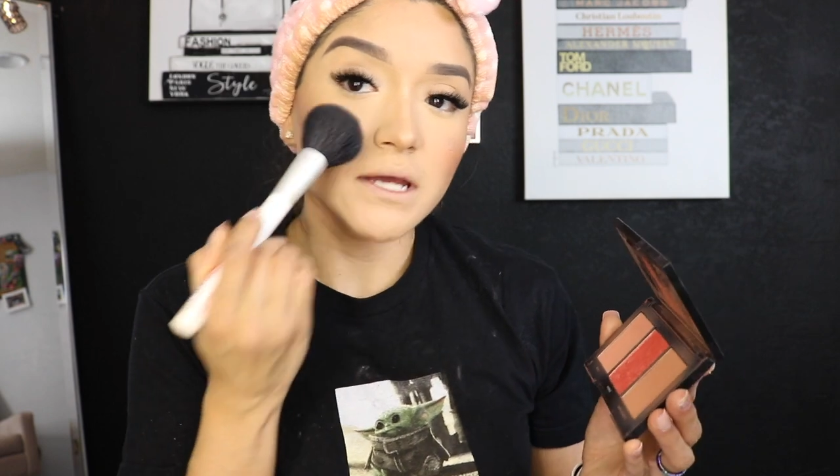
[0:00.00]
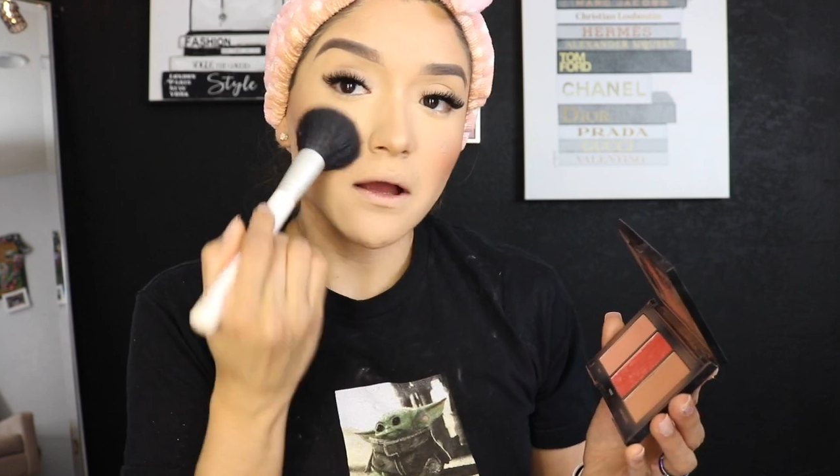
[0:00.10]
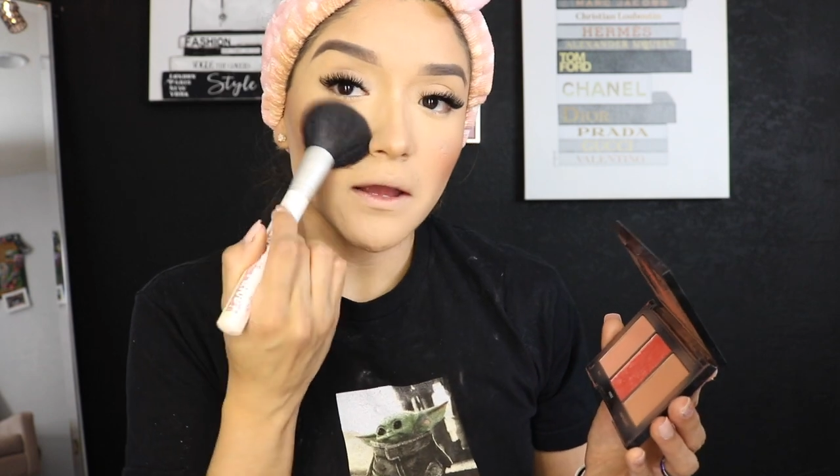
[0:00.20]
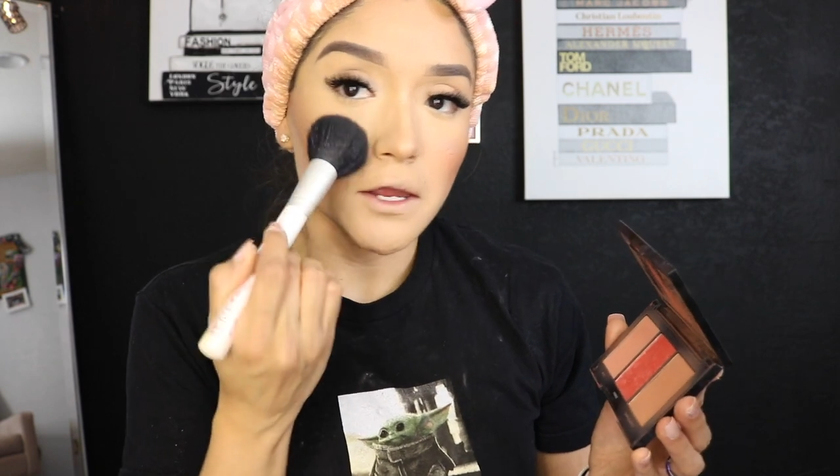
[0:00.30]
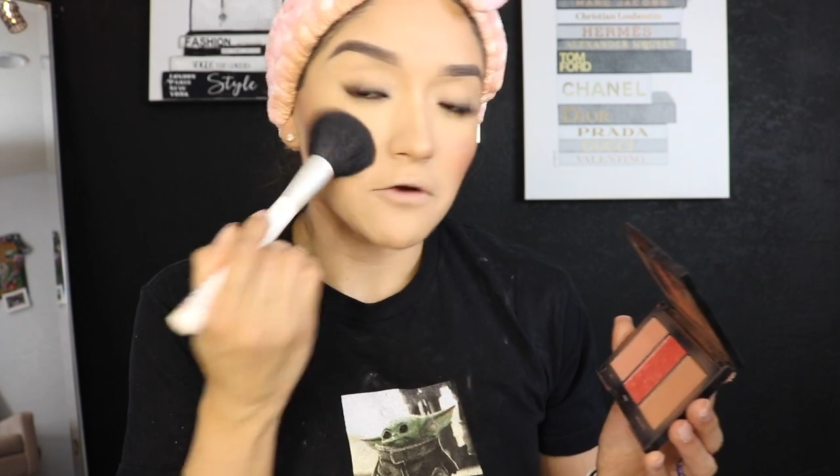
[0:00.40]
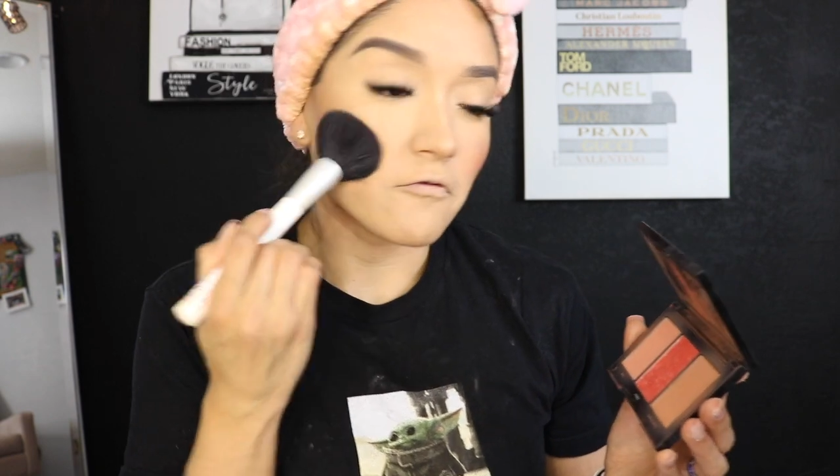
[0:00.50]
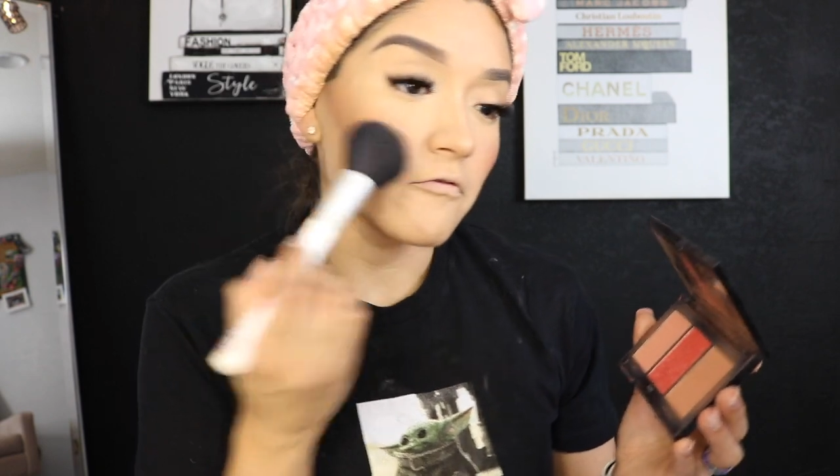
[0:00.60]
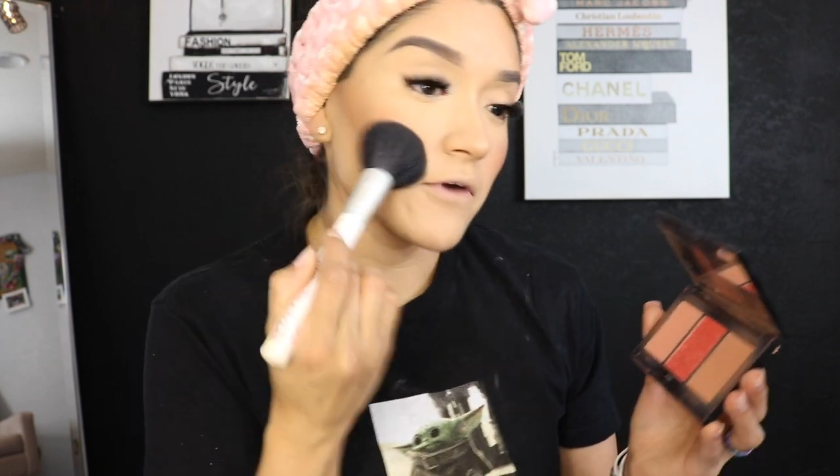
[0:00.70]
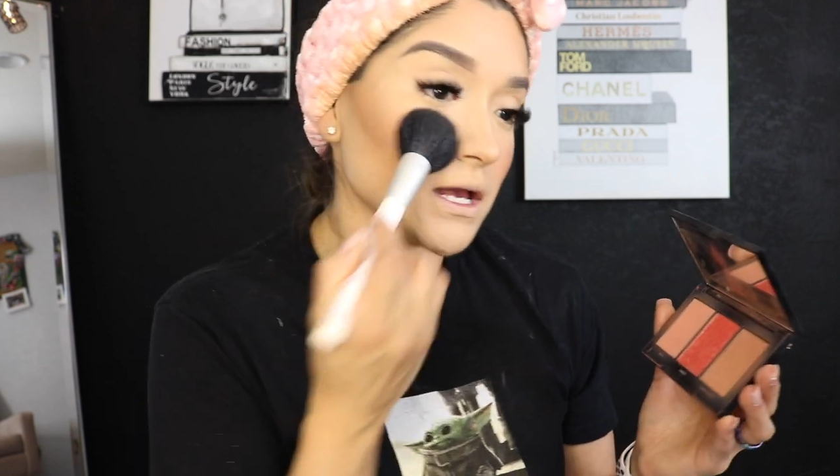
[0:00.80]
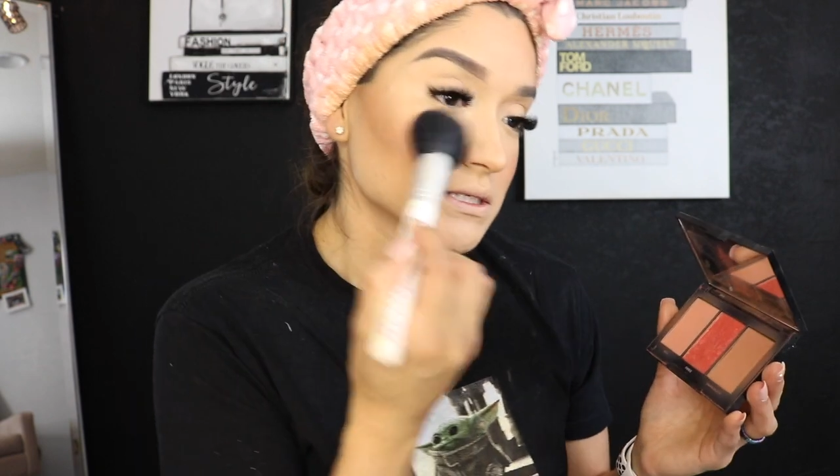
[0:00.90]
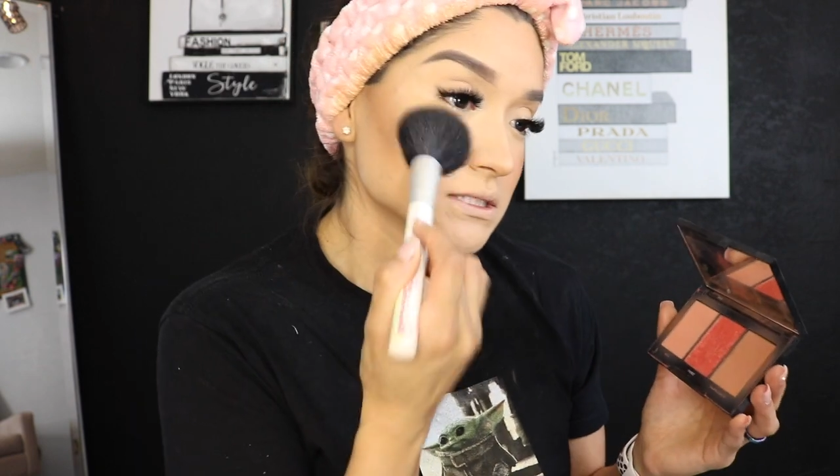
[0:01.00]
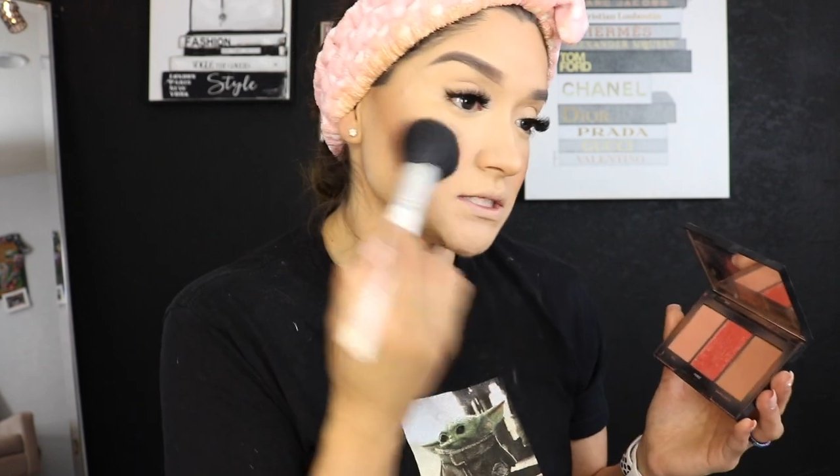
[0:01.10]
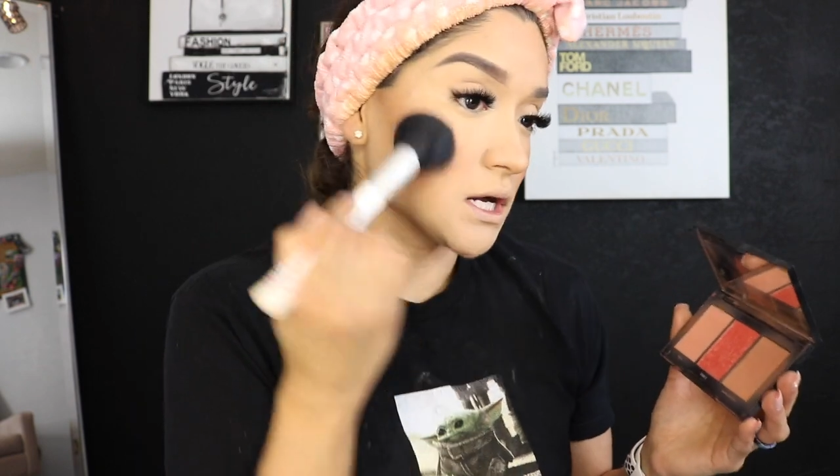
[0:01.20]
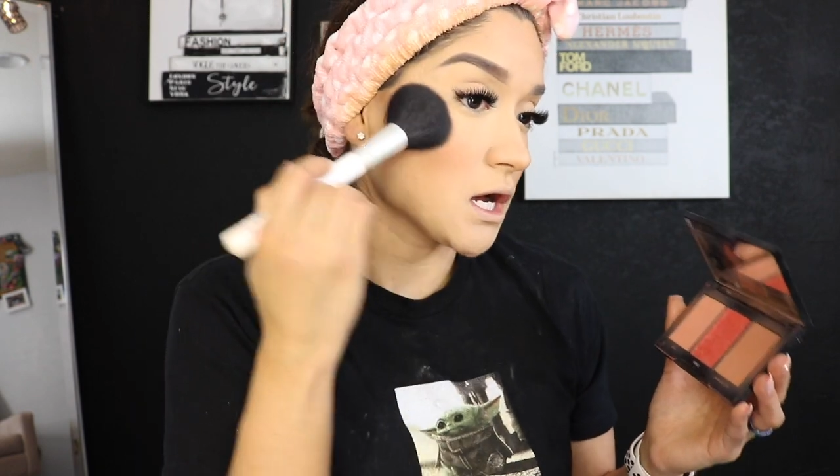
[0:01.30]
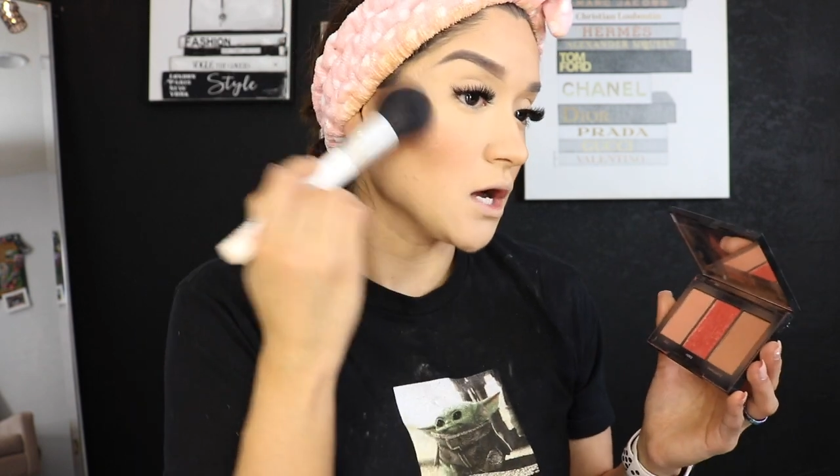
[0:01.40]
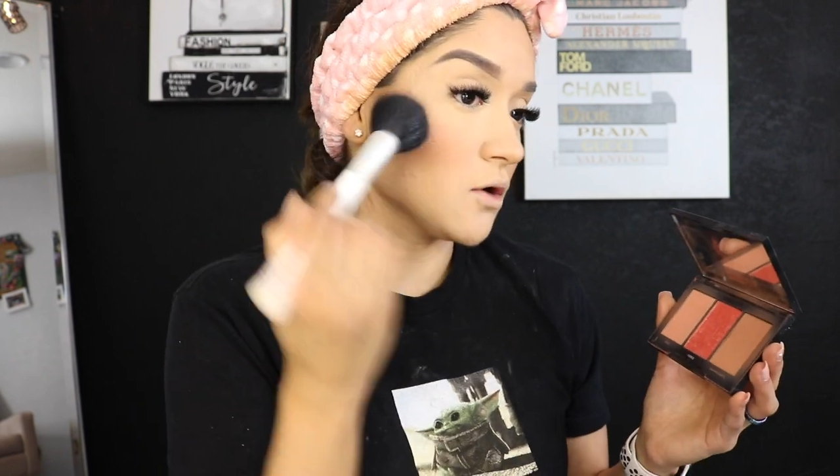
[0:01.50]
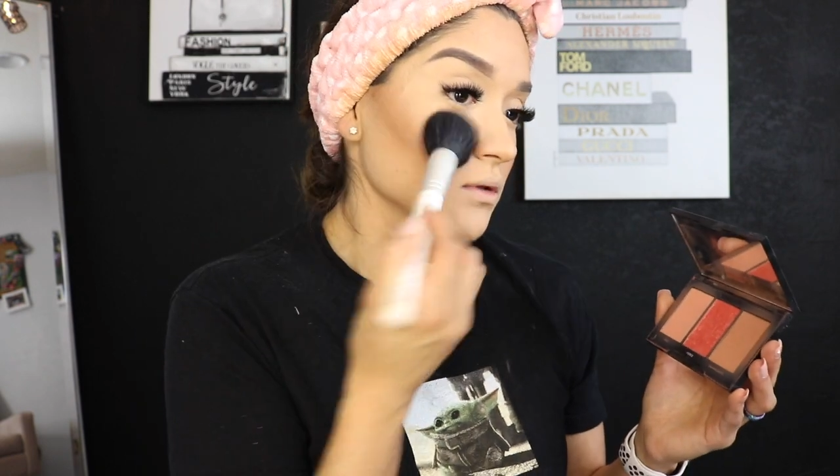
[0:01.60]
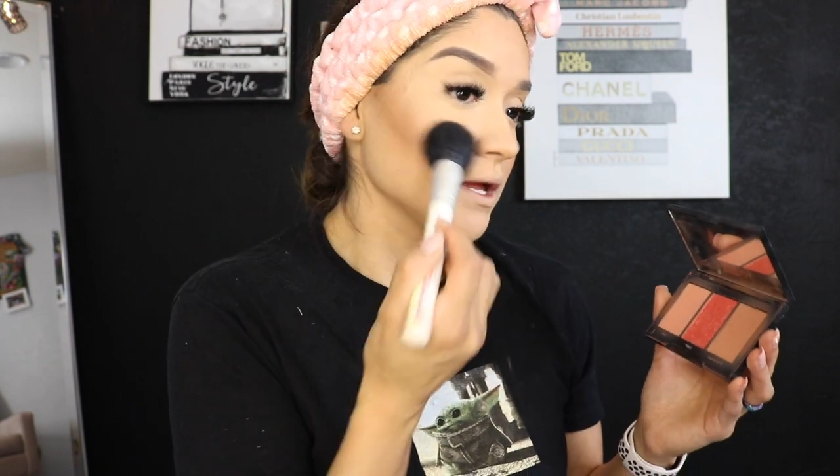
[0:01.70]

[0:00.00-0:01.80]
thing on your face to go,